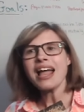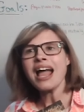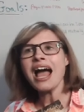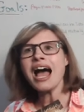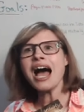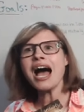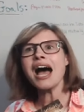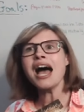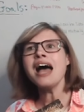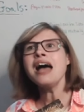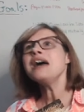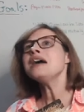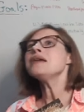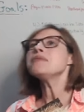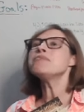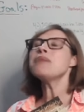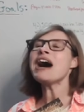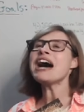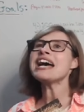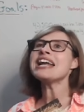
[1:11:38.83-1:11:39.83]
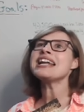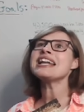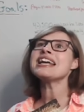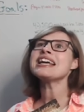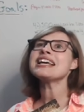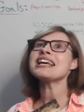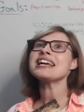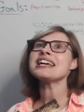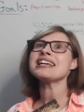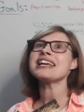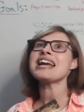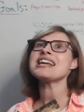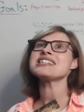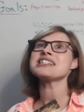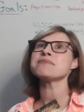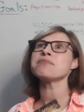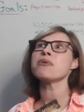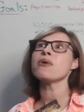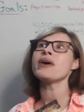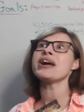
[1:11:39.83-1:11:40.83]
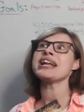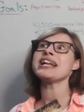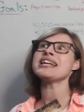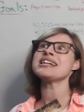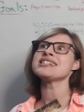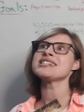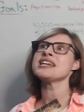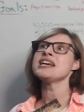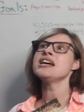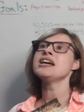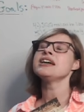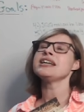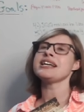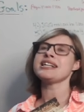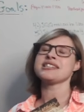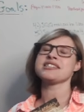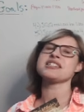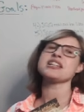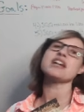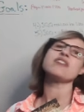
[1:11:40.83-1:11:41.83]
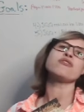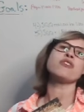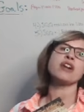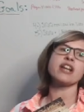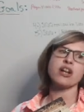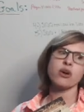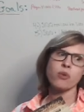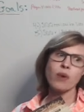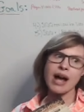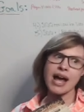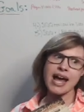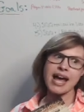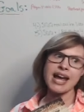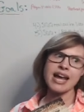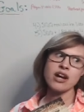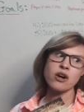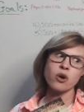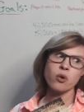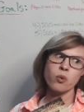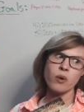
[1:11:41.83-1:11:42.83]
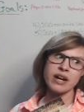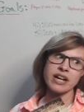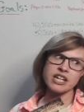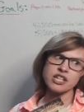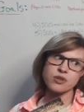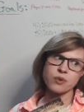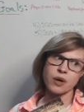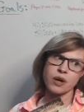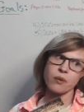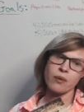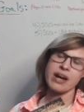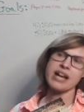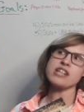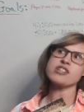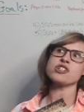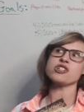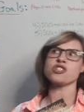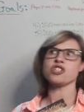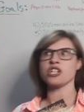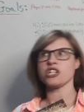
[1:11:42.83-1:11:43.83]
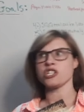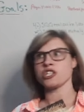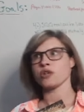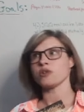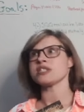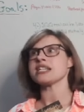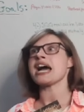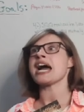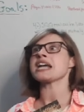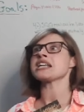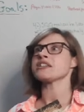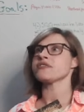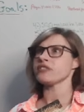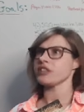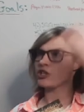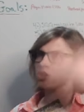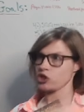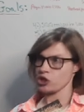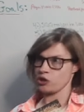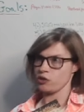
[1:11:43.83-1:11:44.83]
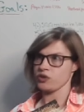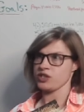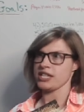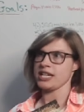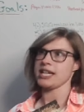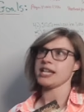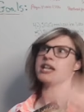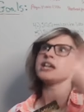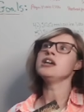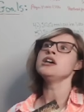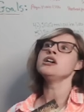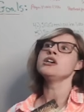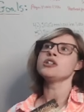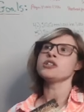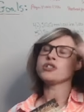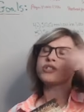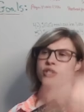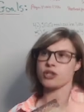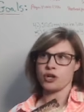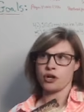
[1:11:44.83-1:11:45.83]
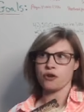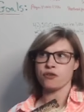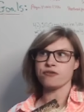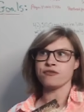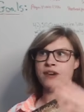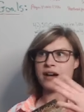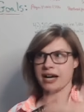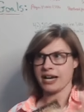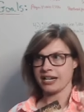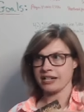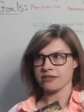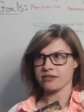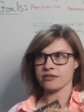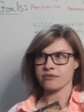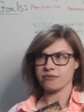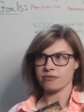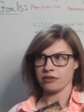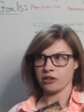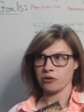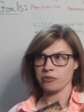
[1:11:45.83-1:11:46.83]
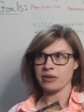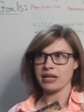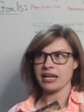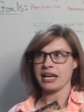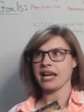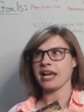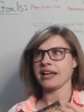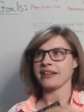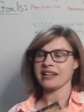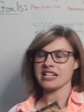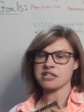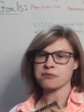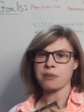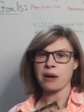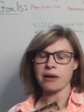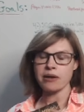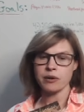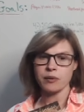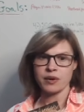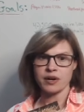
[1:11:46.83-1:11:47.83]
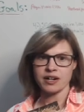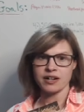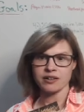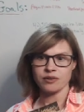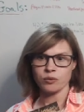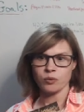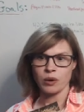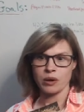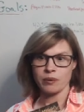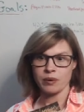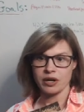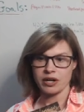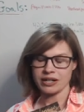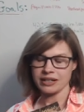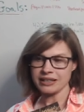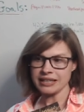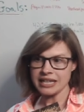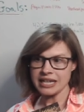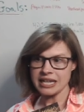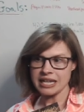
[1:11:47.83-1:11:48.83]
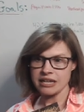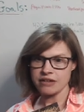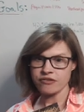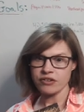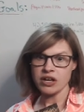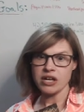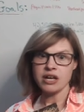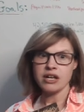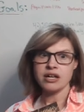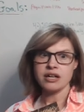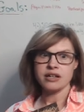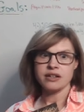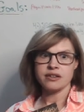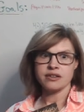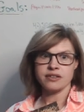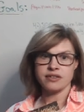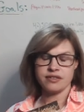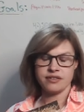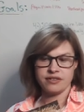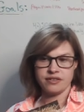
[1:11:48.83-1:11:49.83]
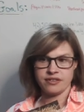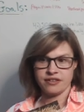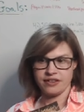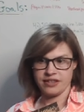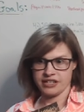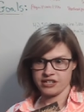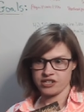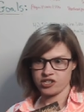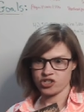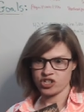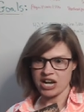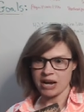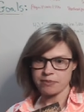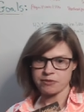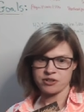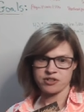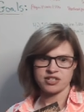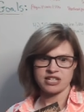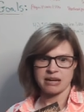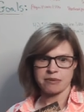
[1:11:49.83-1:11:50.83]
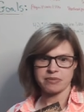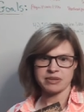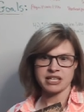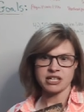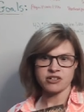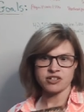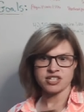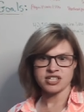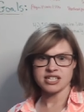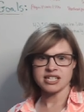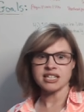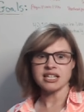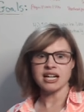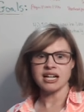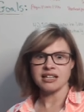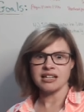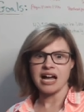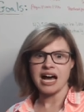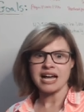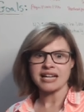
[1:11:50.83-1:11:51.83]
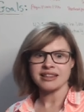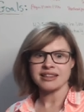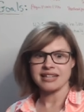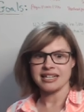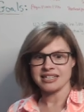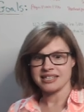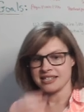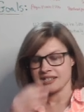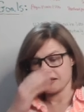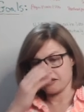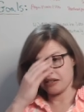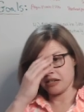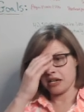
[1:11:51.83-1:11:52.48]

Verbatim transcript: Uh, but g- case in point is instead of running away or wanting to run away, Shin Cho is actively choosing to go find Lo Binghe, and that's probably where we're gonna go, where we're gonna leave this chapter set. But there's still a lot that's